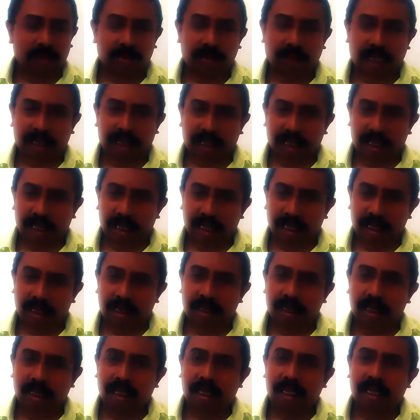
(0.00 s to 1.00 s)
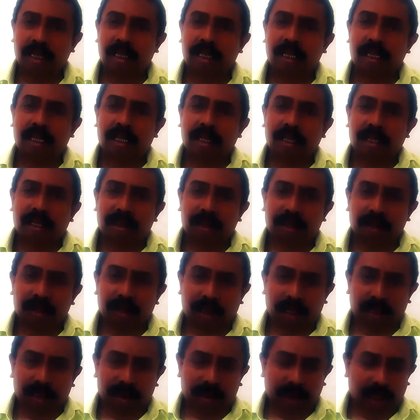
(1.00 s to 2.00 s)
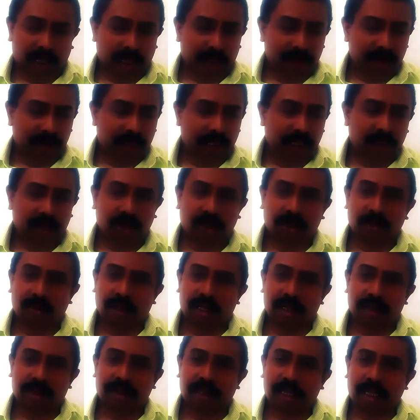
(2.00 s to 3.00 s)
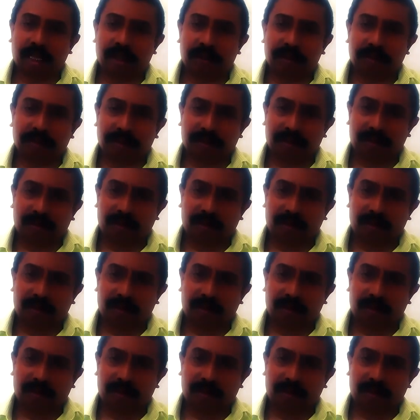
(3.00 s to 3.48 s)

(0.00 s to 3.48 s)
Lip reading: But here, transsexuals are